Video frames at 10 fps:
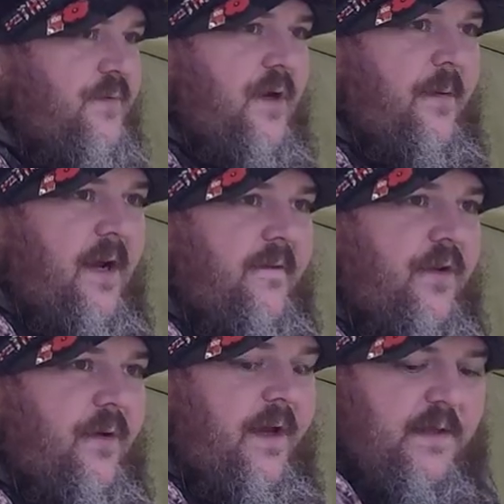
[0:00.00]
where I would have
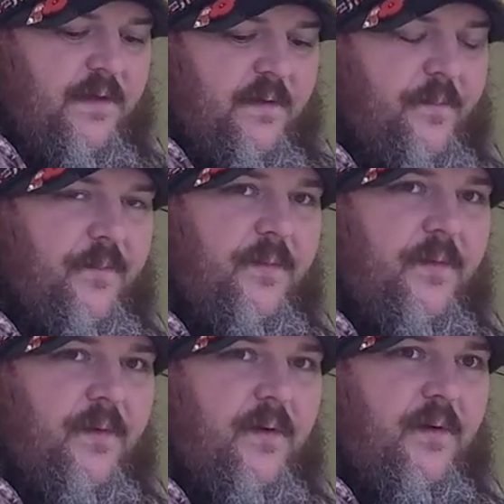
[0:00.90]
the rigs,
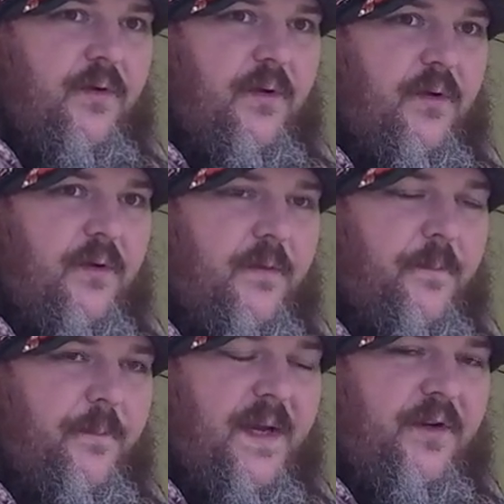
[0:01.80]

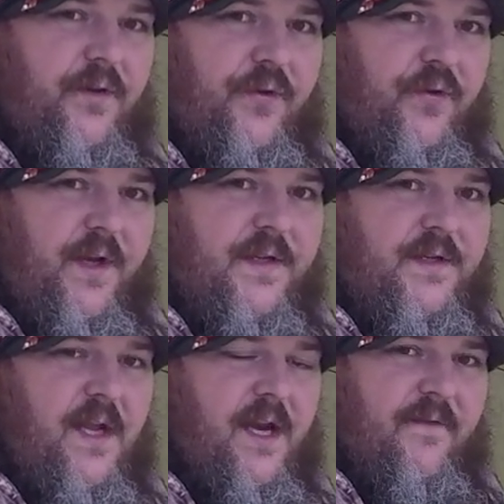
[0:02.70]
bait on the
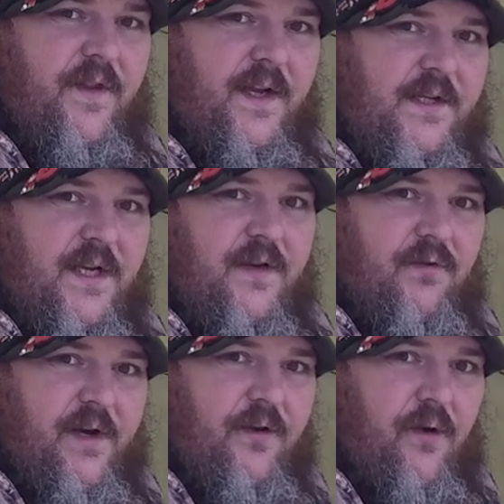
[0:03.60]
trace, and everything sitting
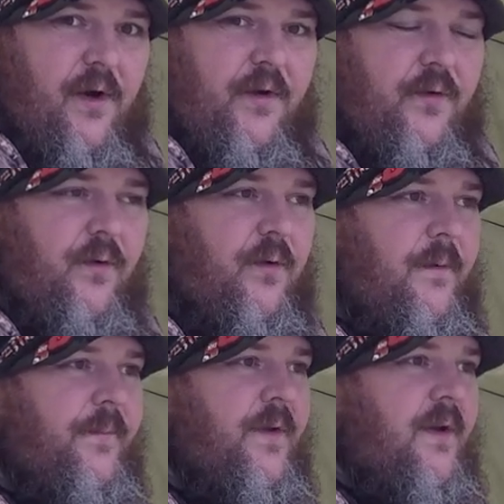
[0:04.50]
ready to rock and roll.
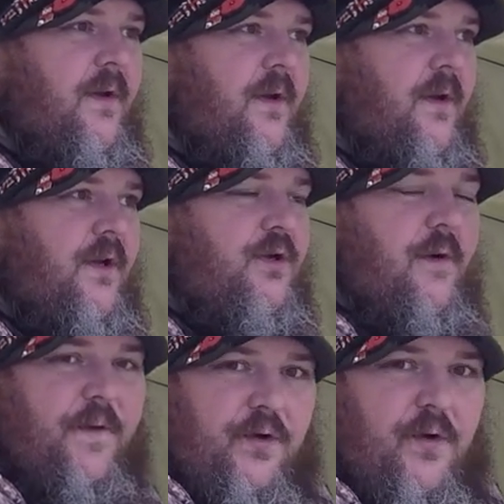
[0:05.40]
So
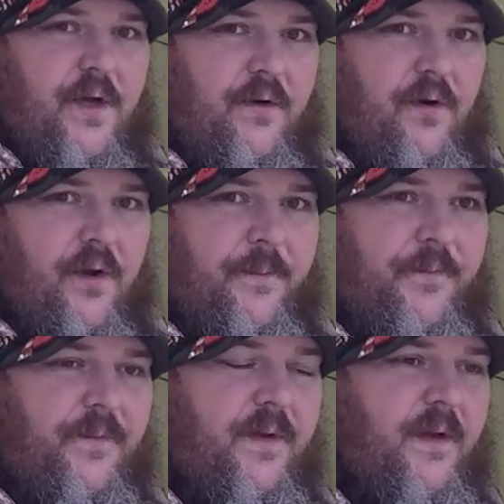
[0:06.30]
if I do get a run,
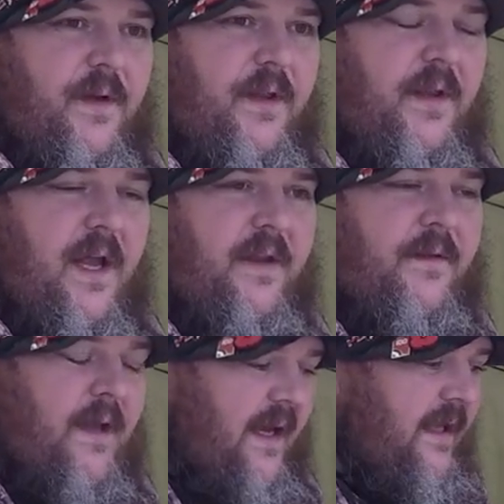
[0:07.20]

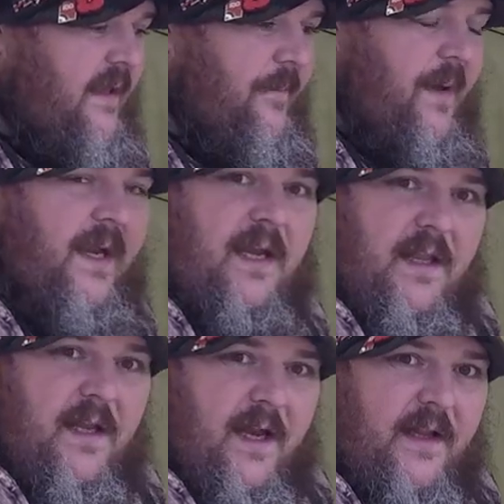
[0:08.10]
and I get the pike
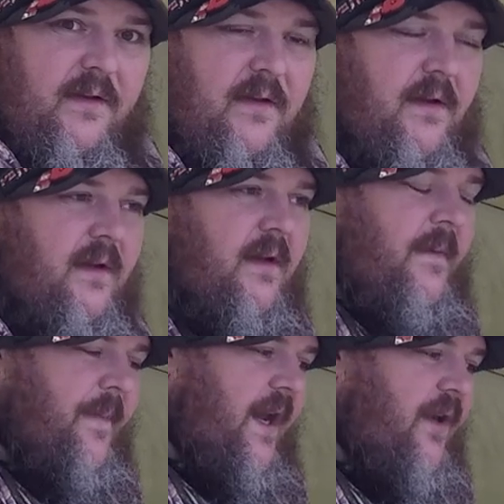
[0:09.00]
in the net,
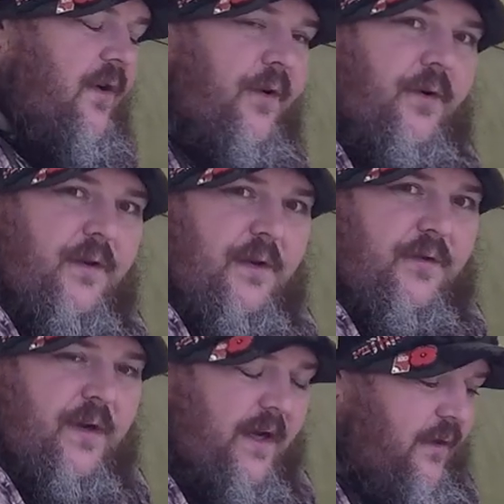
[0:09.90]
I can unhook the
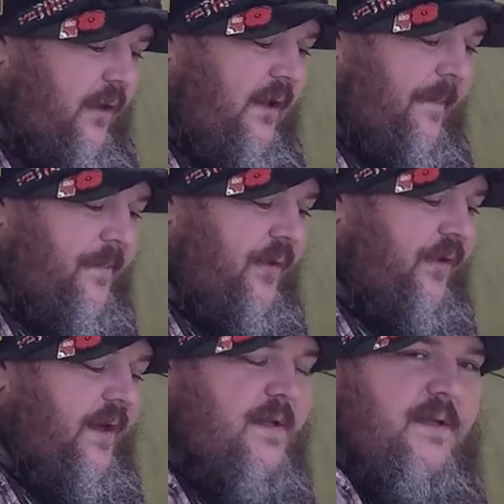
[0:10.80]
I can unclip the
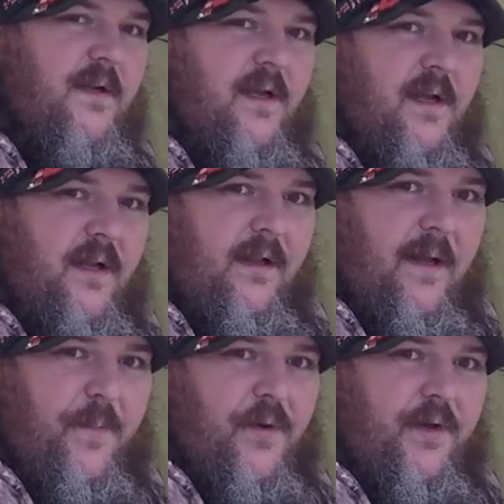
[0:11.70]
trace,
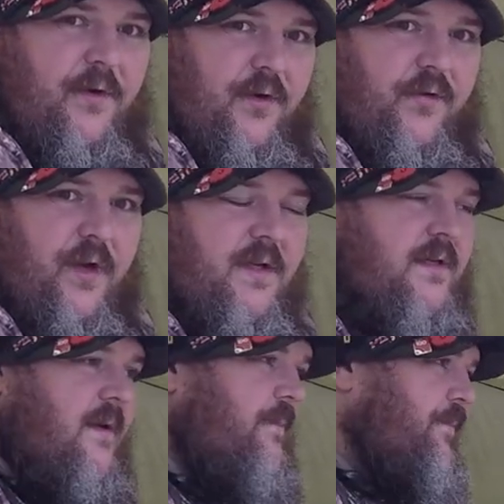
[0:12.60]
clip on a new
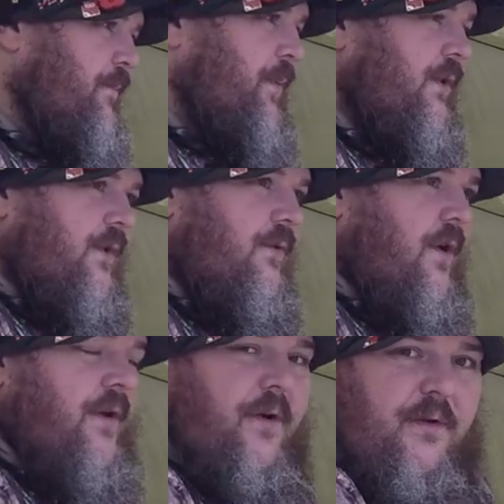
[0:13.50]
trace, put the
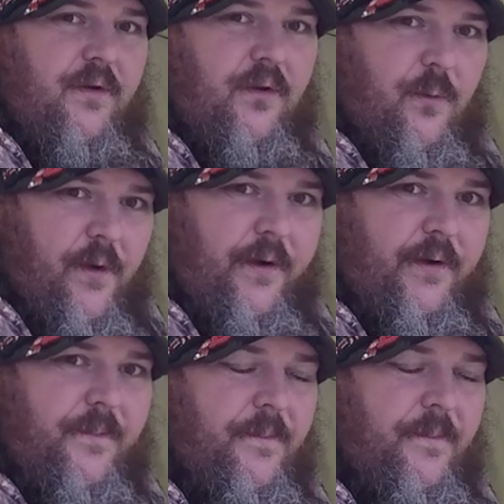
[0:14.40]
rod out into the water,